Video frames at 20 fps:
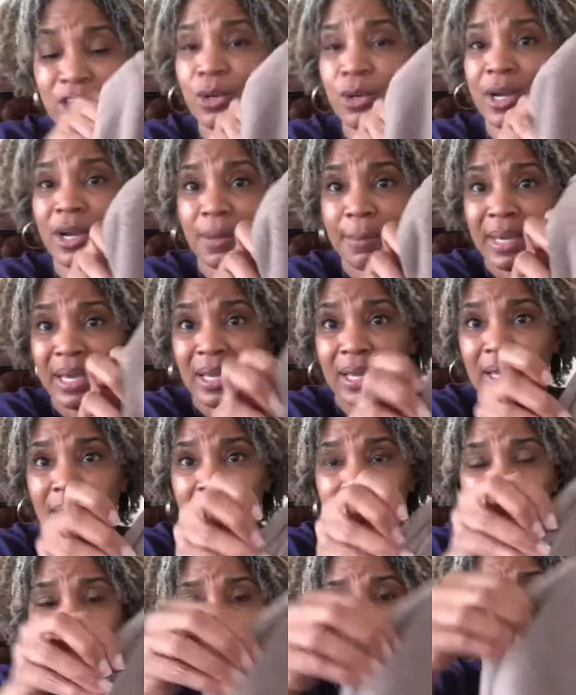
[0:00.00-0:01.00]
You hear me?
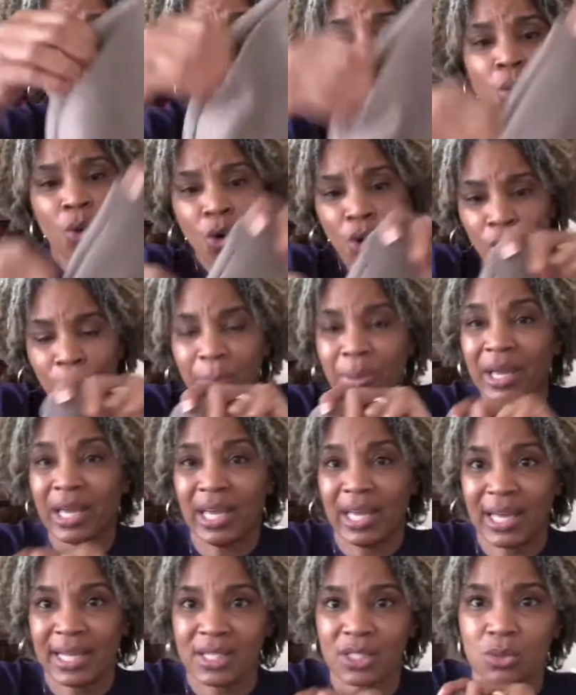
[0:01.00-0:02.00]
Wool
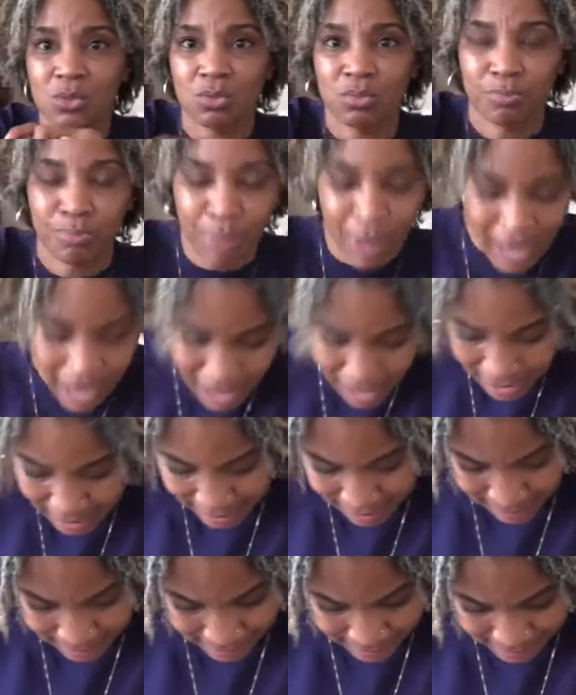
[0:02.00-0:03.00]
pants,
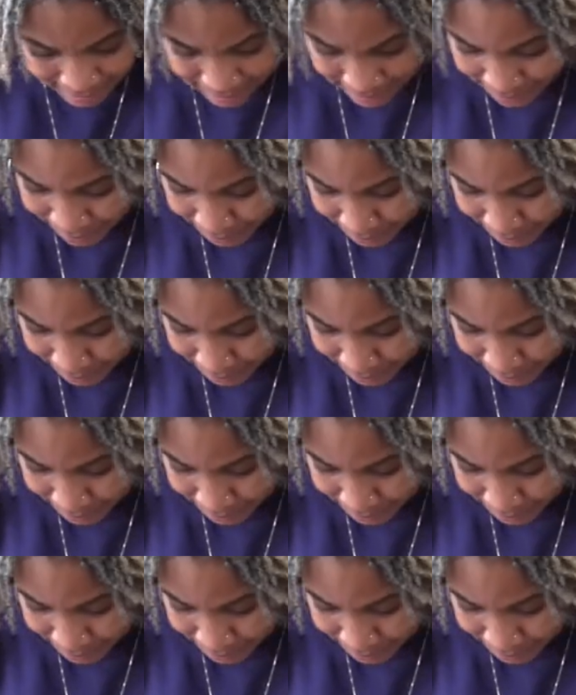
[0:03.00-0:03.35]
pockets,